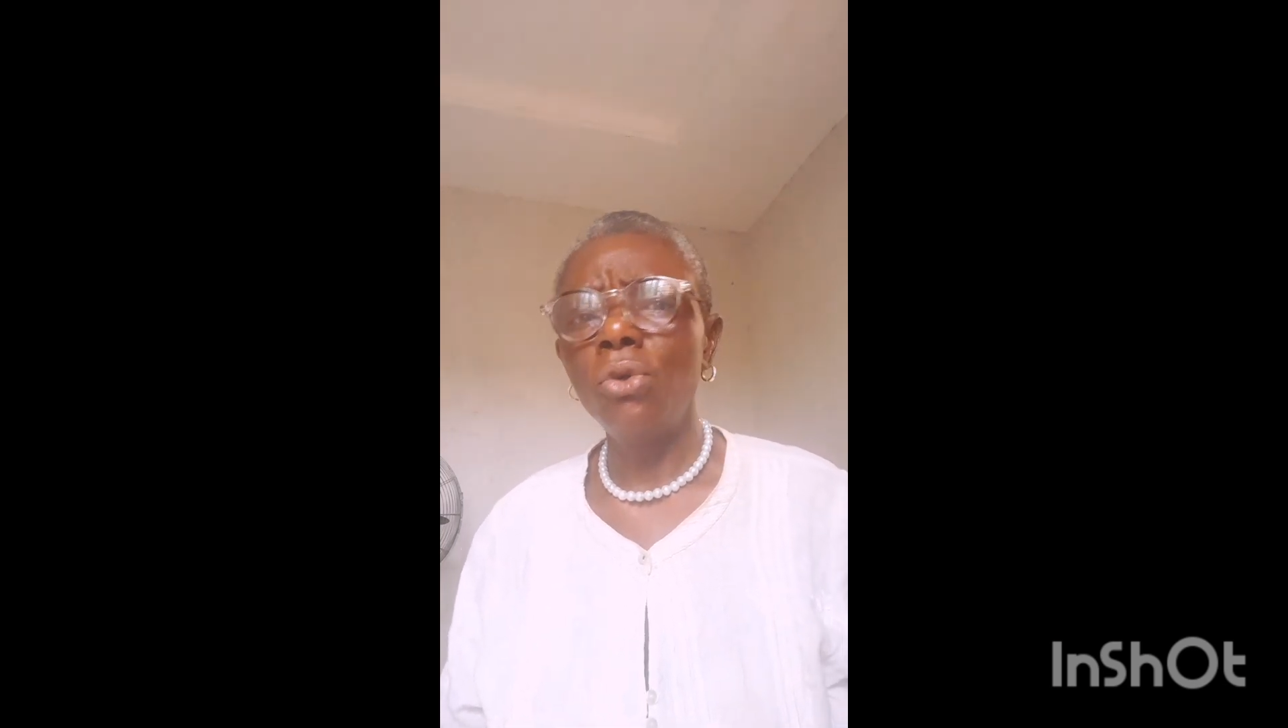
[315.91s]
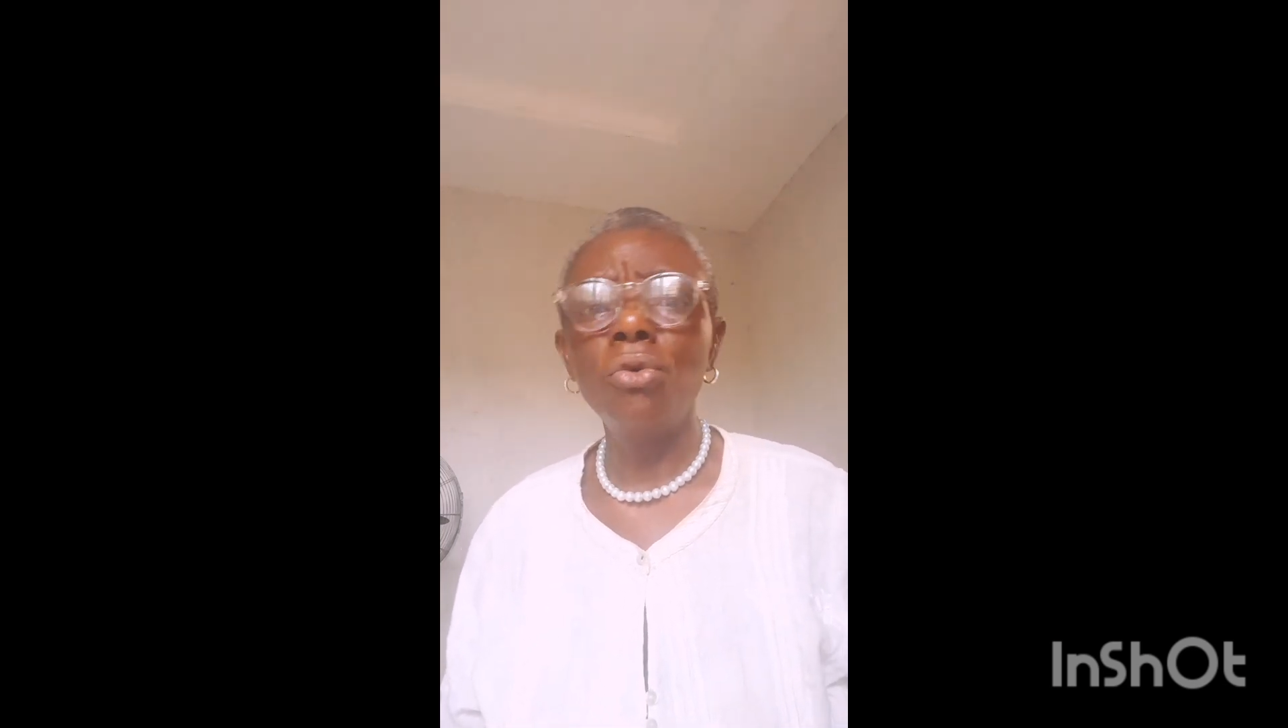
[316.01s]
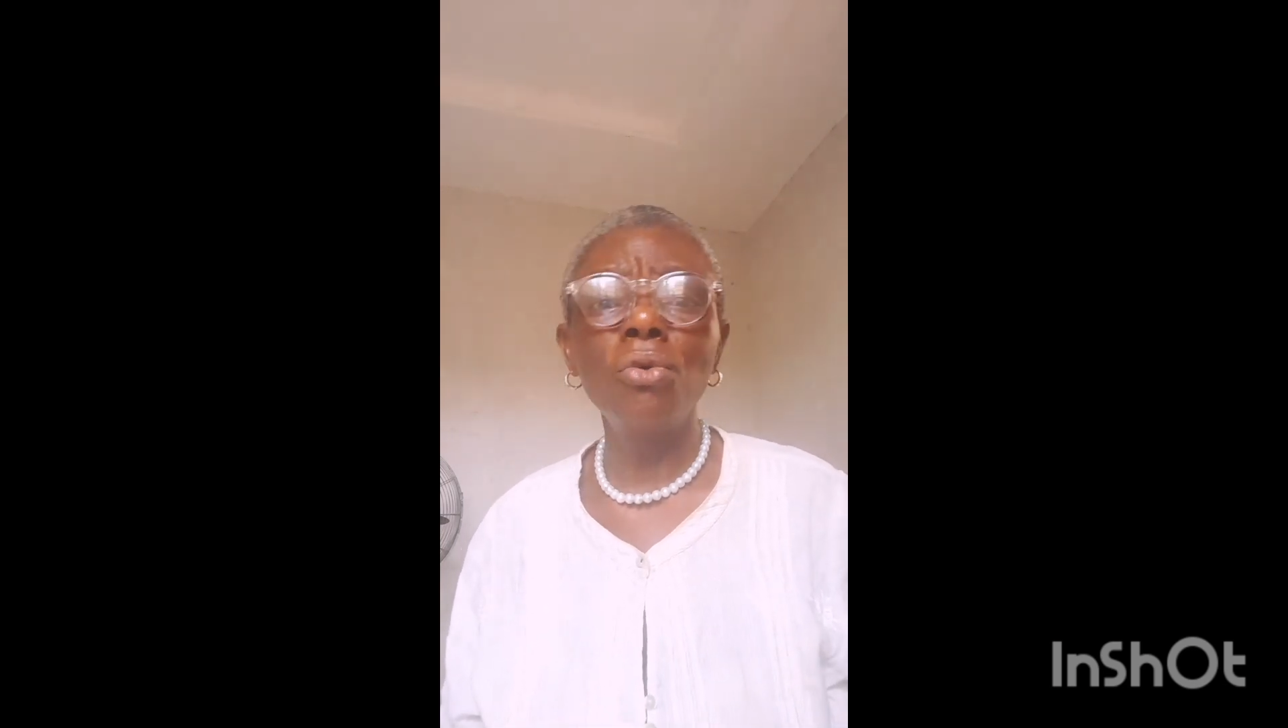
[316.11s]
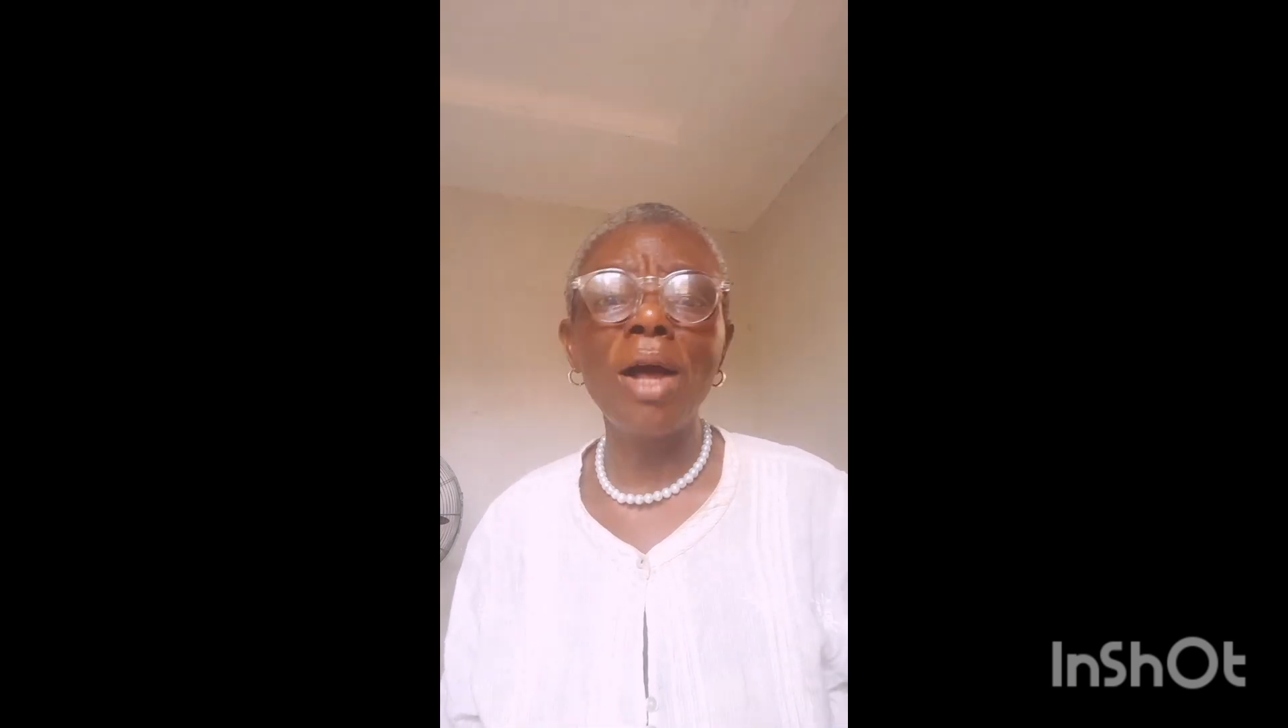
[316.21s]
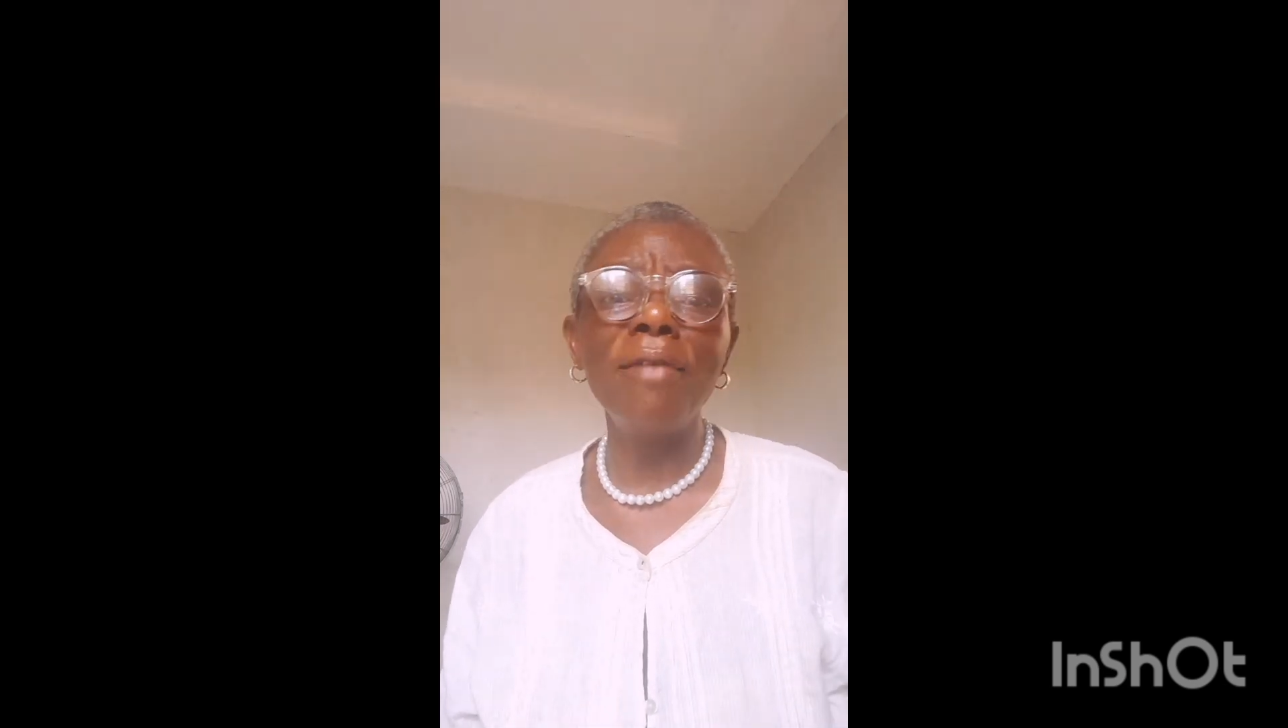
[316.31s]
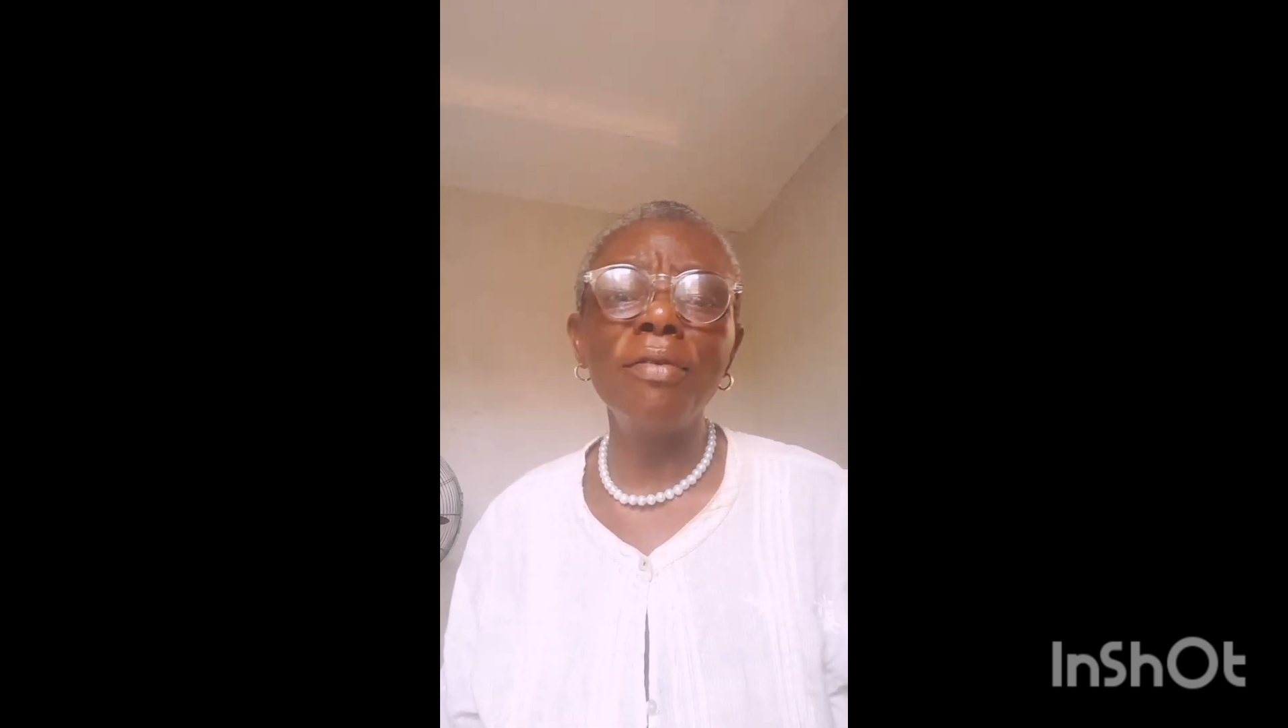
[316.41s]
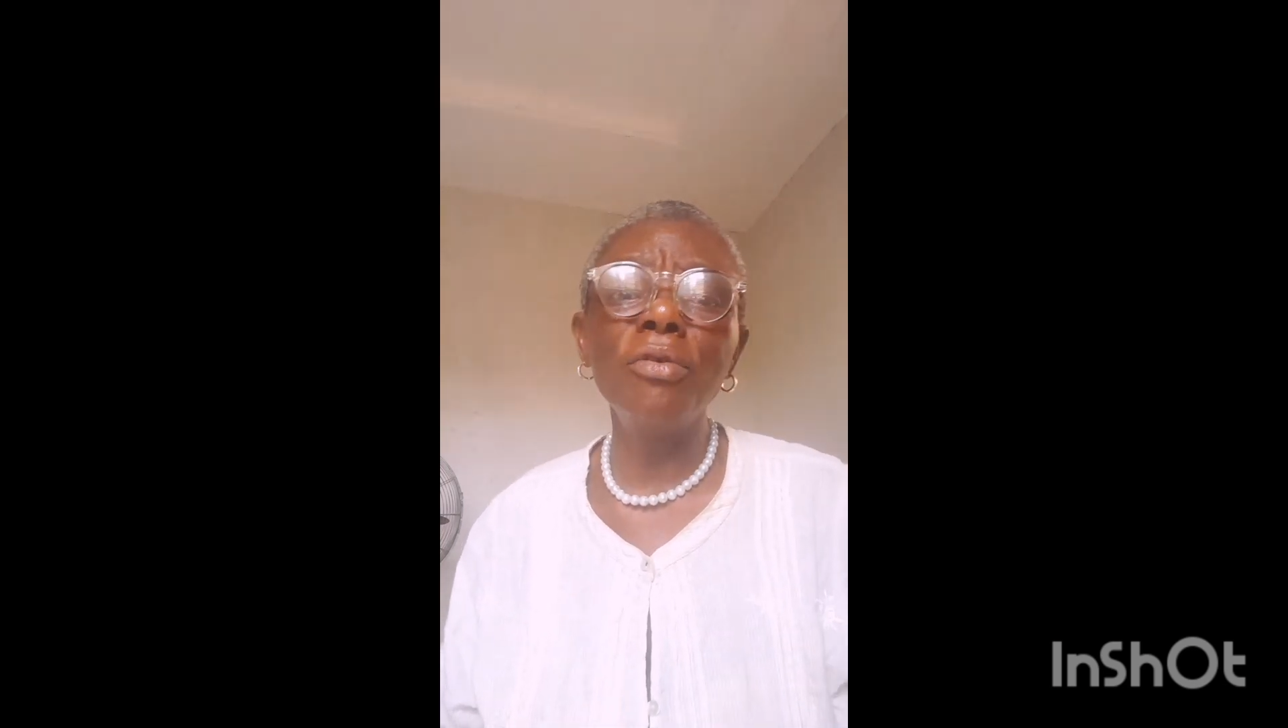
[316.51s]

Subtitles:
you could have